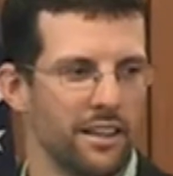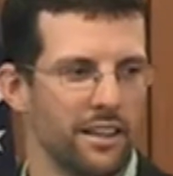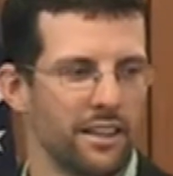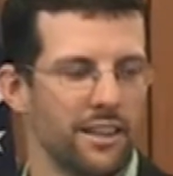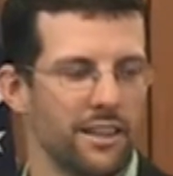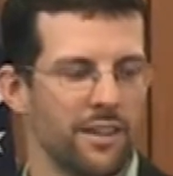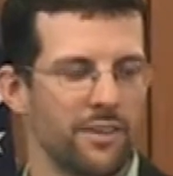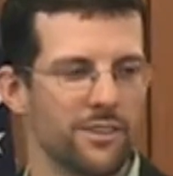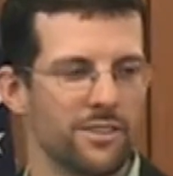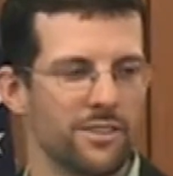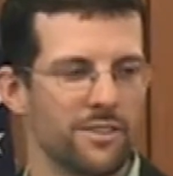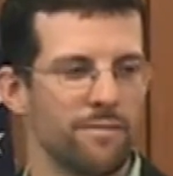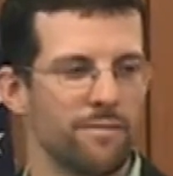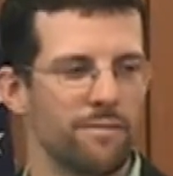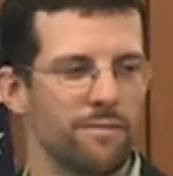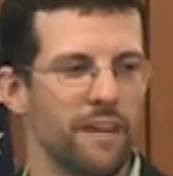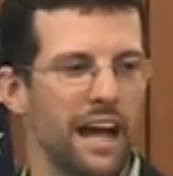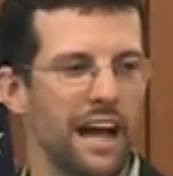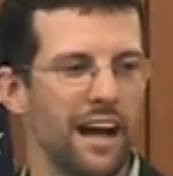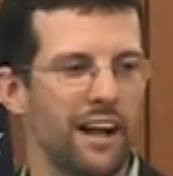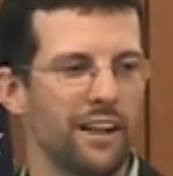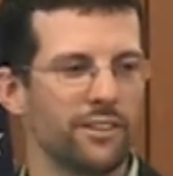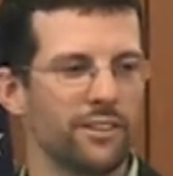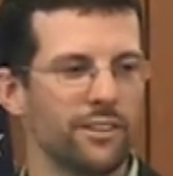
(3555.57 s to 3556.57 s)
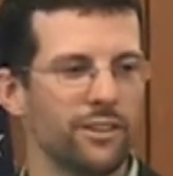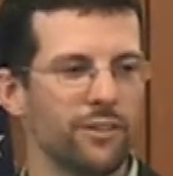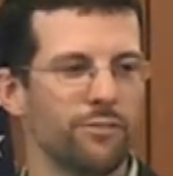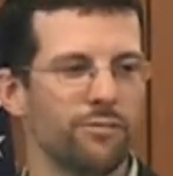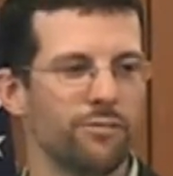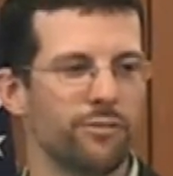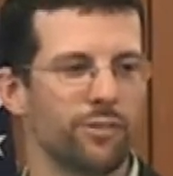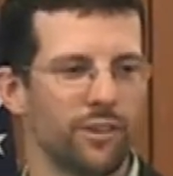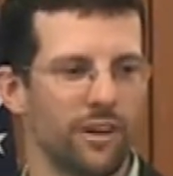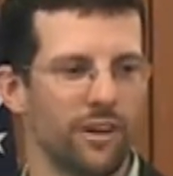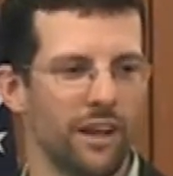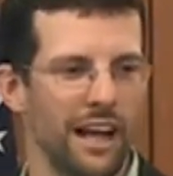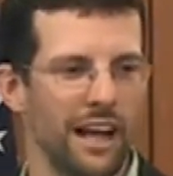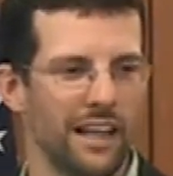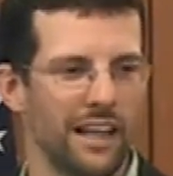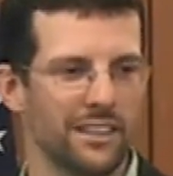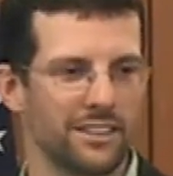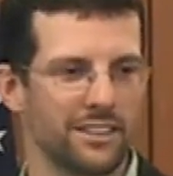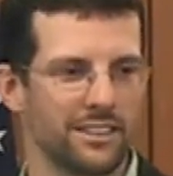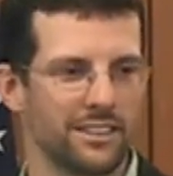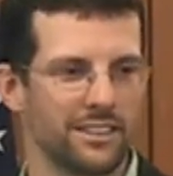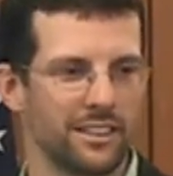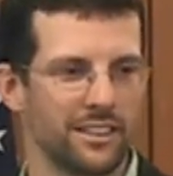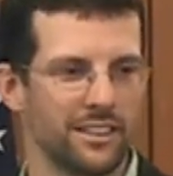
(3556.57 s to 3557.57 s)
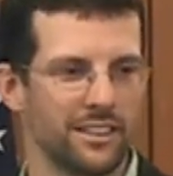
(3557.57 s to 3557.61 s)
There is a value for us